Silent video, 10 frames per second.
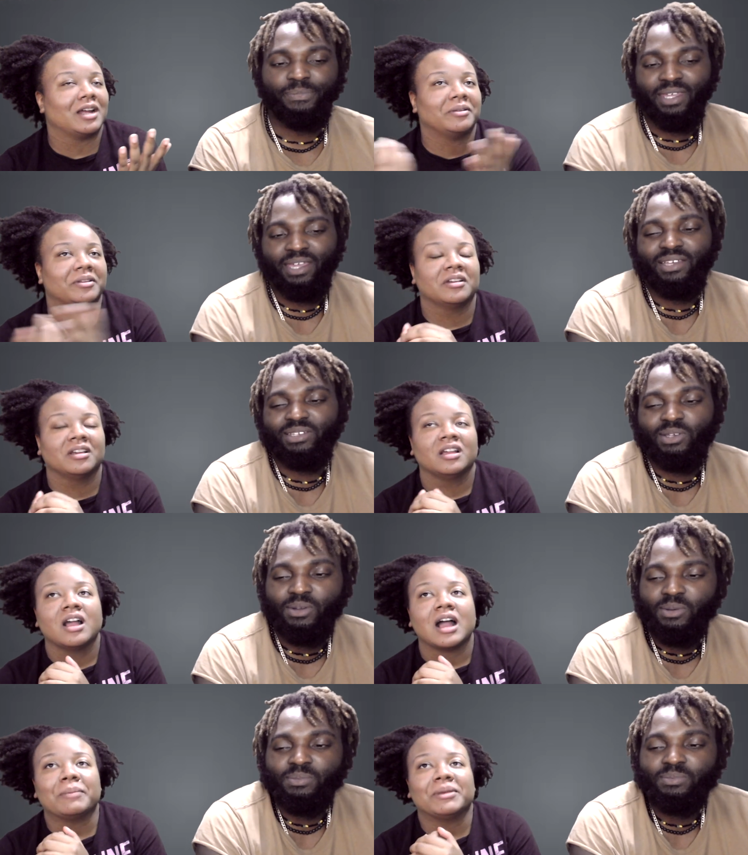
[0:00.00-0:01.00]
Speaker 1: Yeah, so
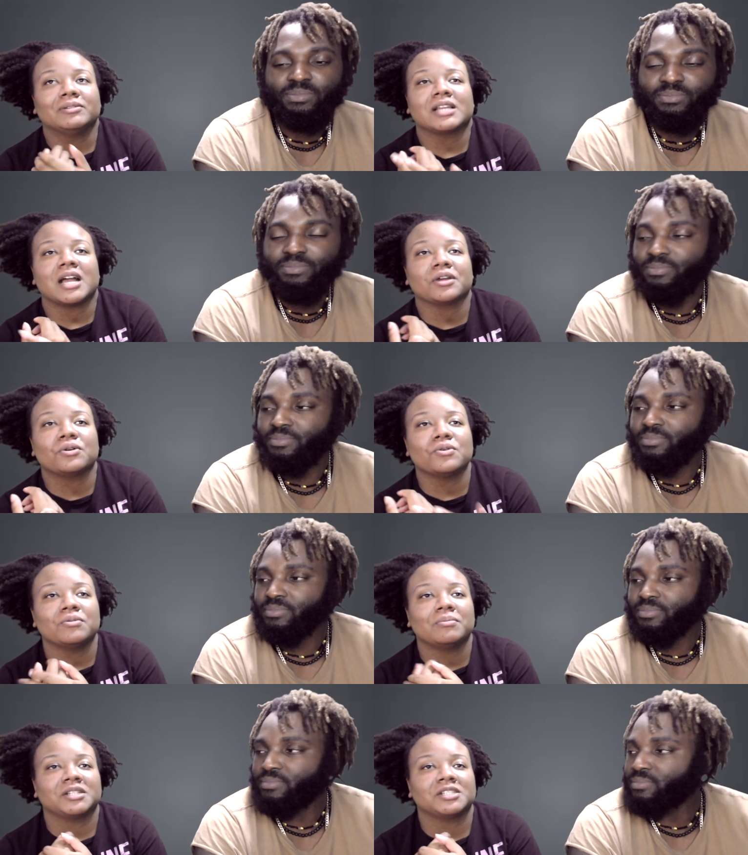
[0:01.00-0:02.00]
I mean it was kind of cool,
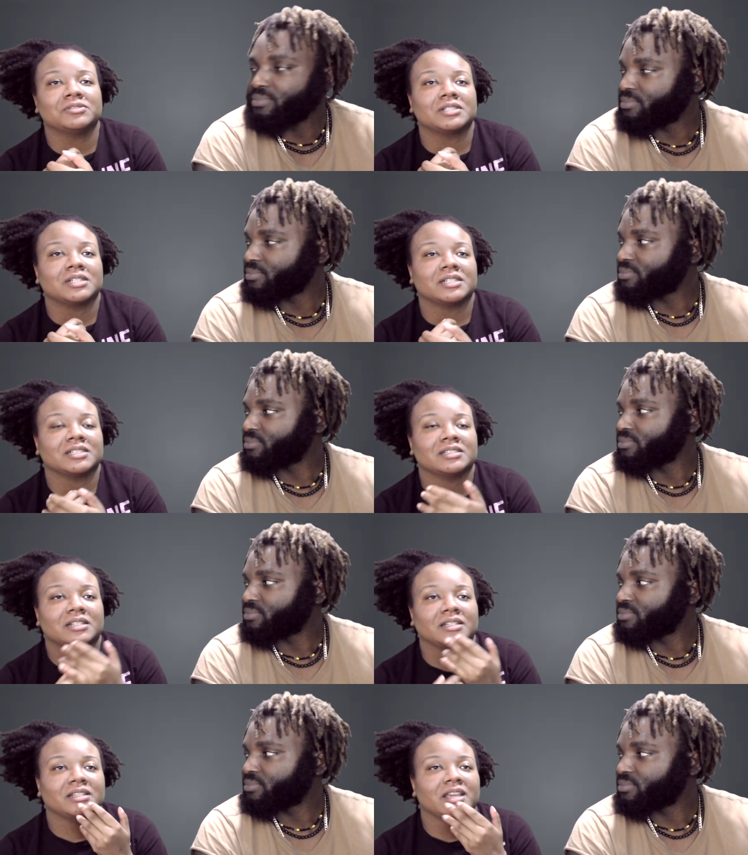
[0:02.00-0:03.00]
but she was like,
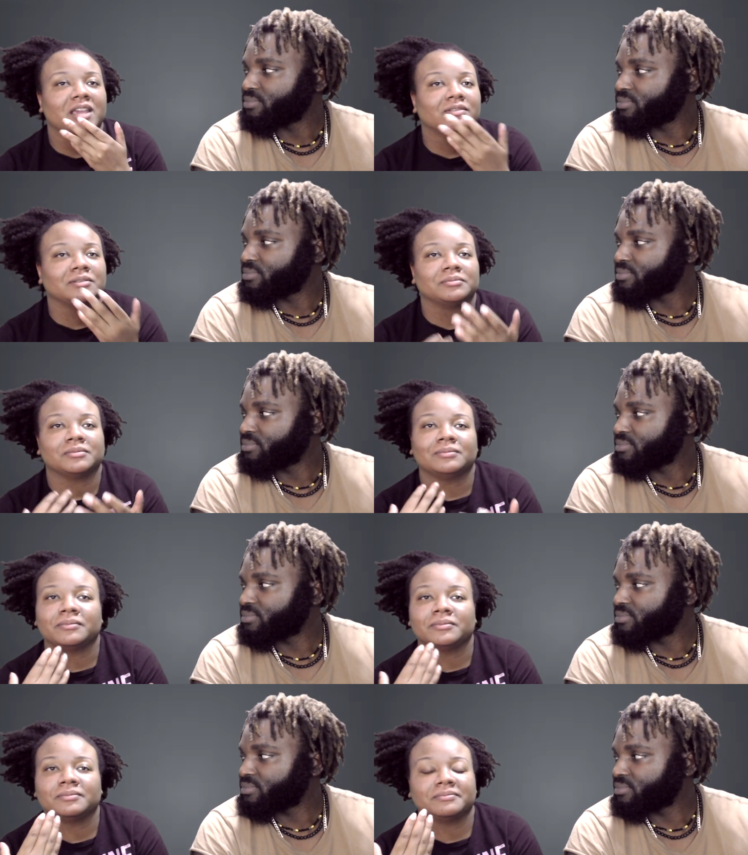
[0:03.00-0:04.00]
gave him
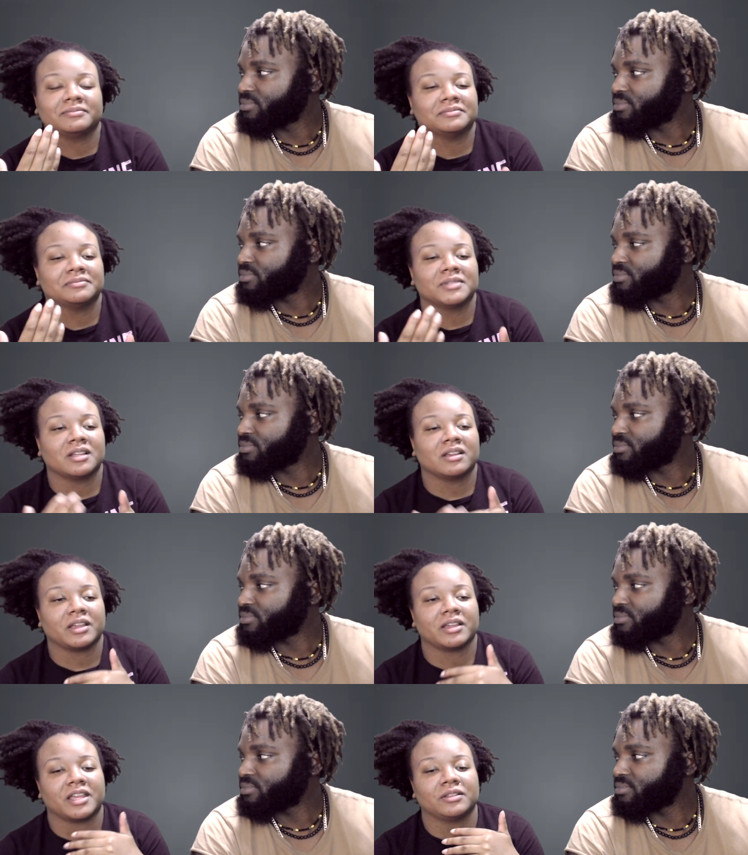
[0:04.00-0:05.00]
it
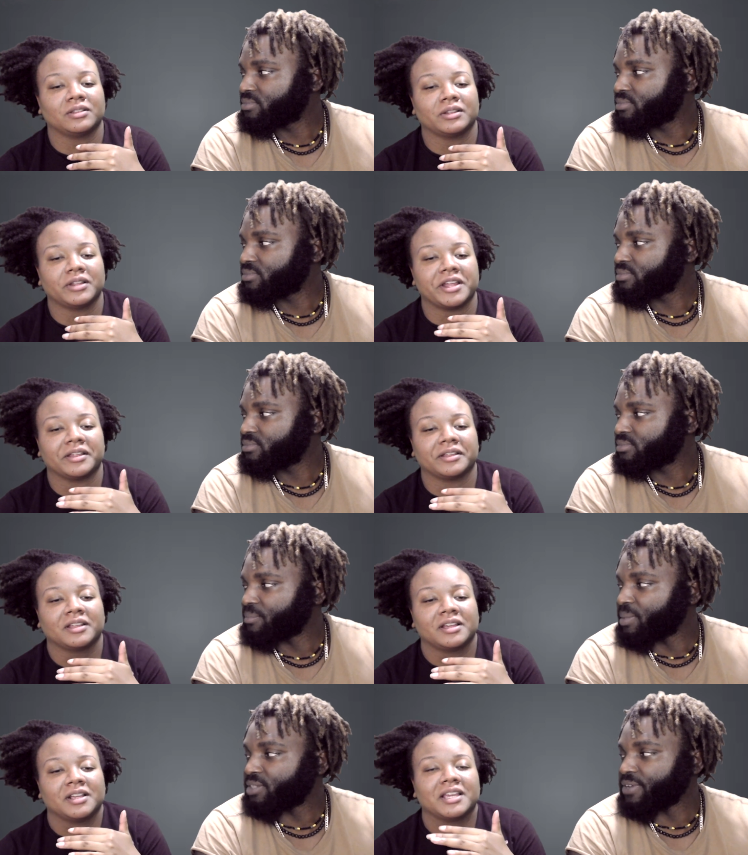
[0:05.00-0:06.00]

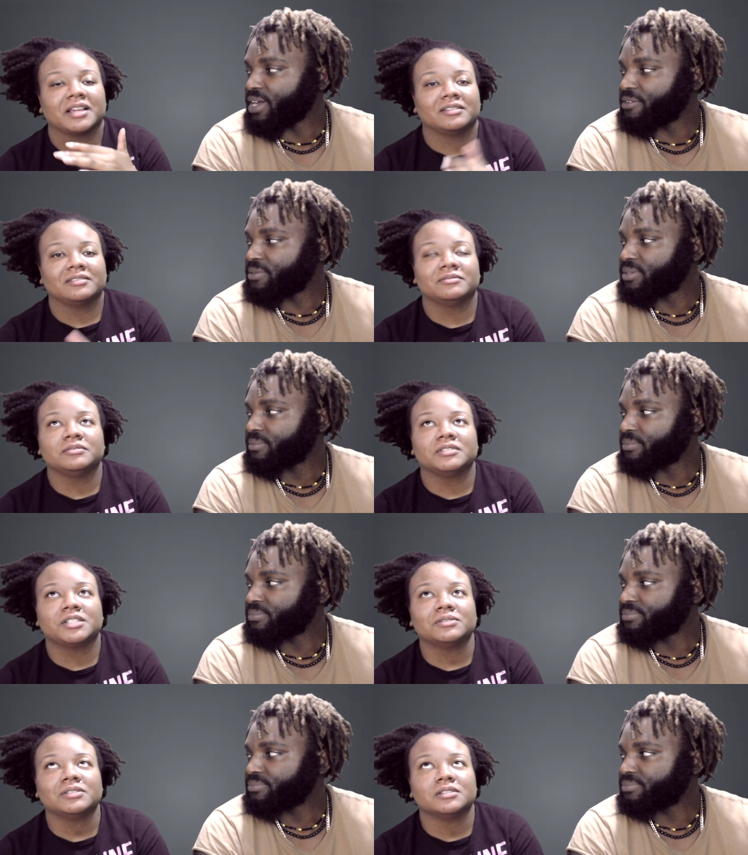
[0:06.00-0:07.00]
Speaker 2: mixed vibes.
Speaker 1: She
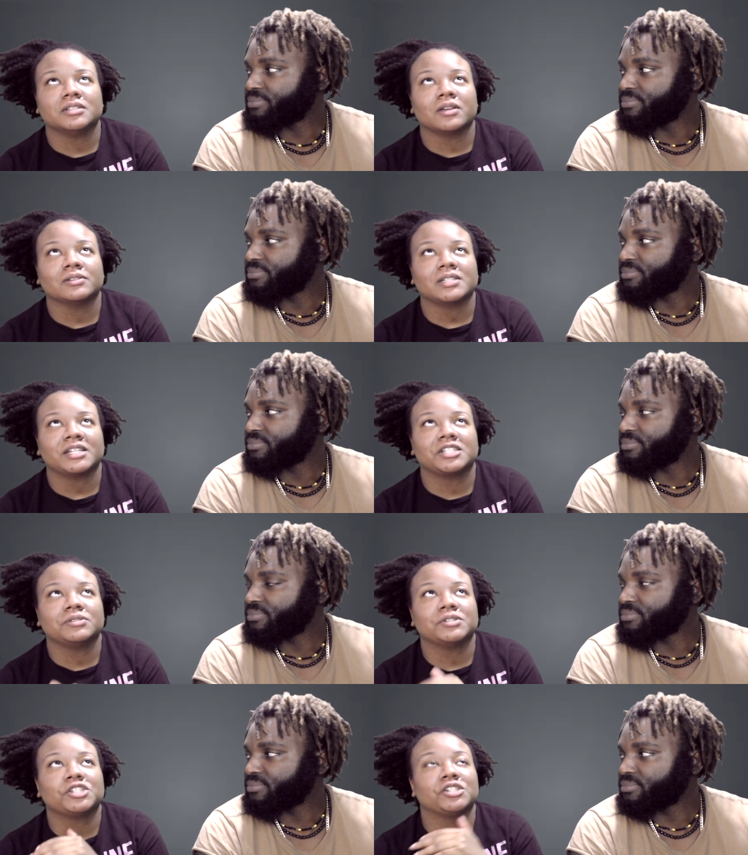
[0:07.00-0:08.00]
it was like she
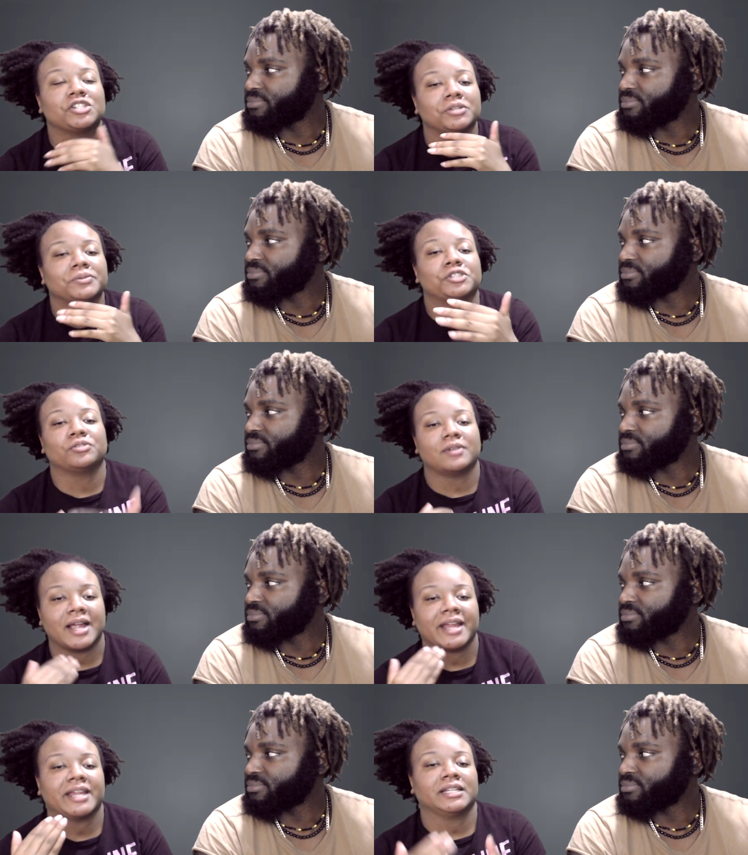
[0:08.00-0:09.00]
was she was
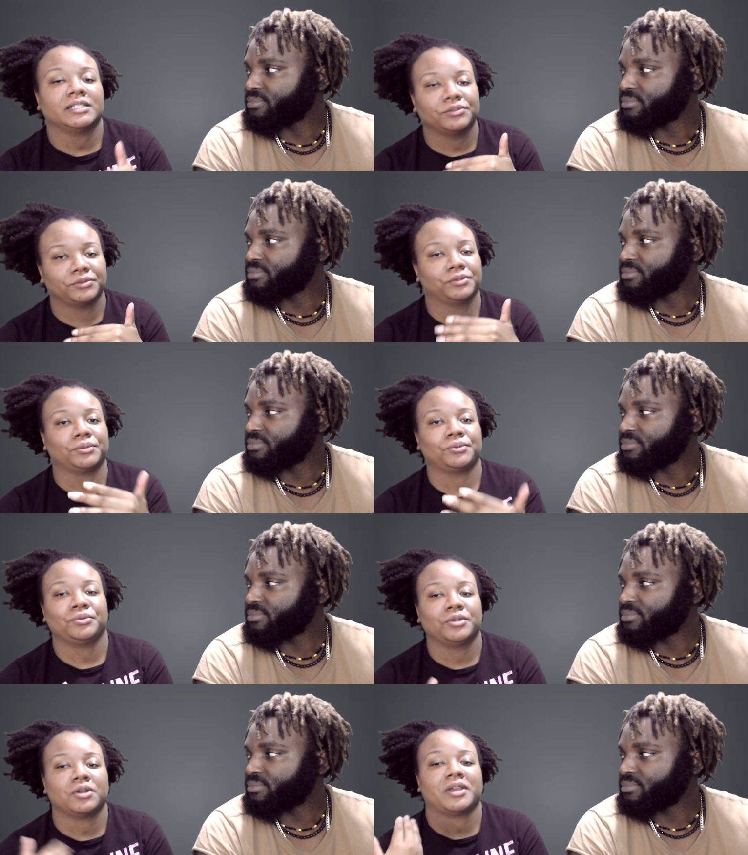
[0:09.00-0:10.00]
trying to
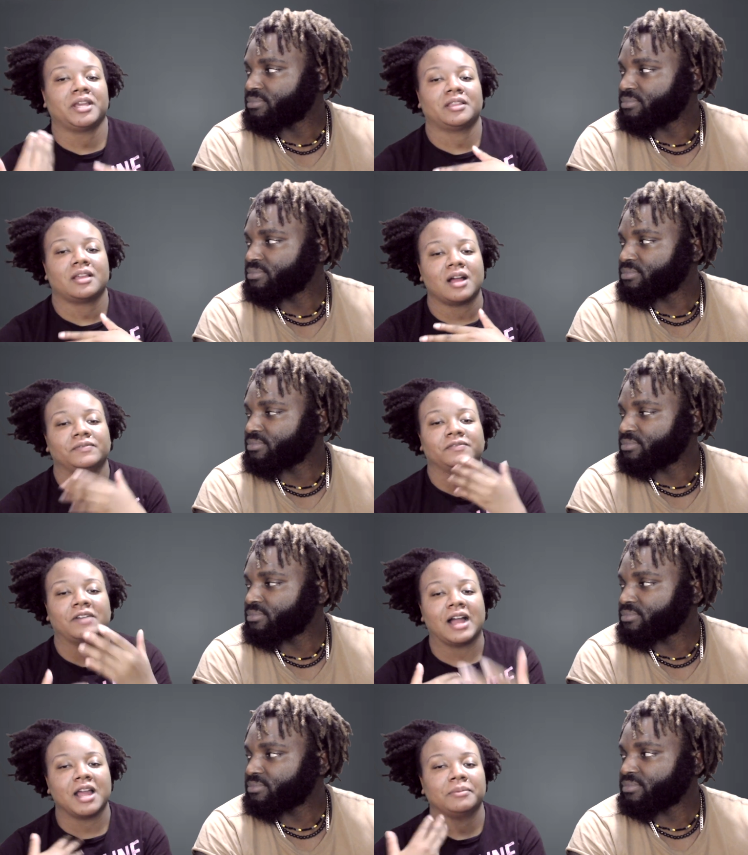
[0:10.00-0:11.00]
you know get the common
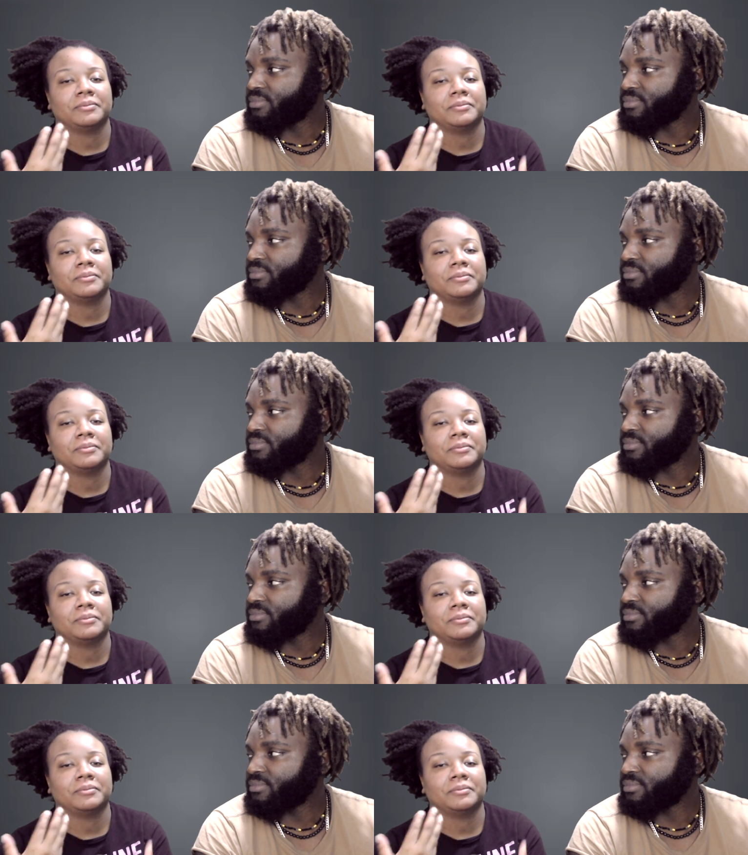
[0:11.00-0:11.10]
vibe